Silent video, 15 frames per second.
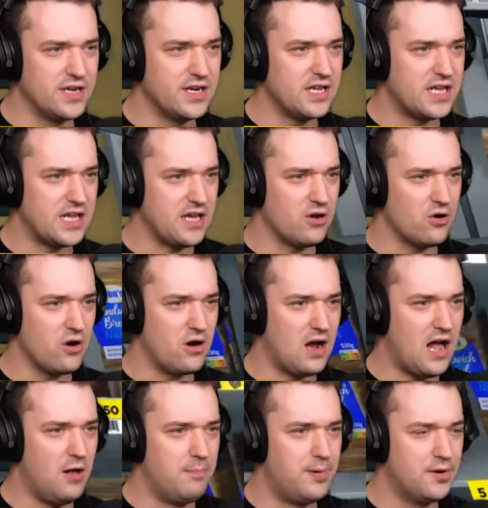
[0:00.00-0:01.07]
in here.
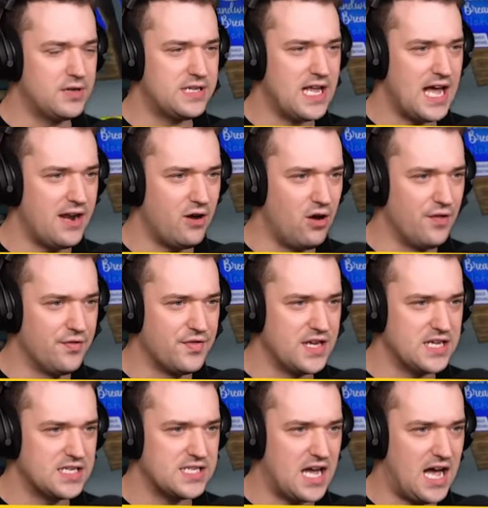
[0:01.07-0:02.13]
I'll put that on
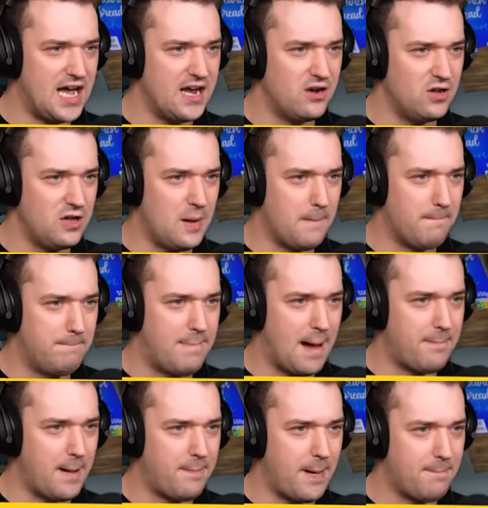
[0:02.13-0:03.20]
this aisle. Ba
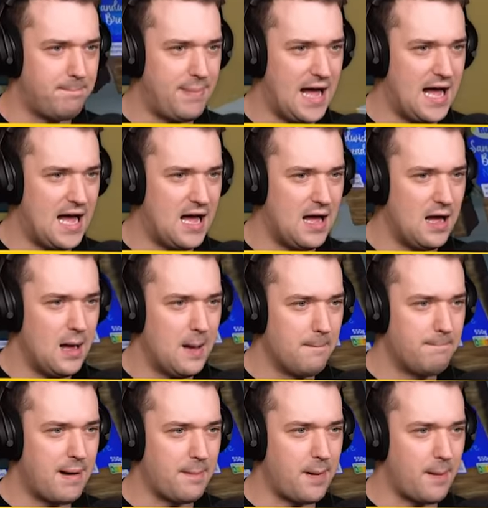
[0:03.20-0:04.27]
ba ba ba
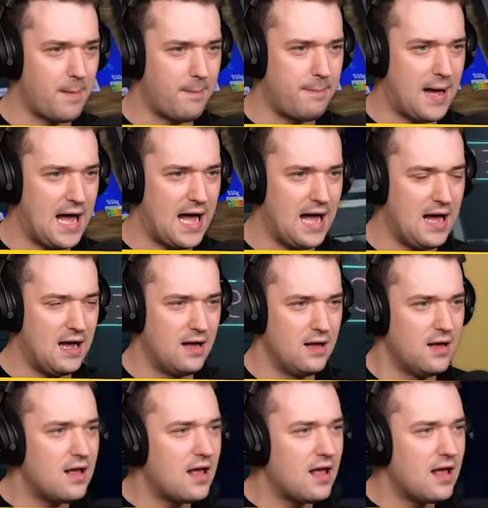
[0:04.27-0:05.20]
ba ba ba ba,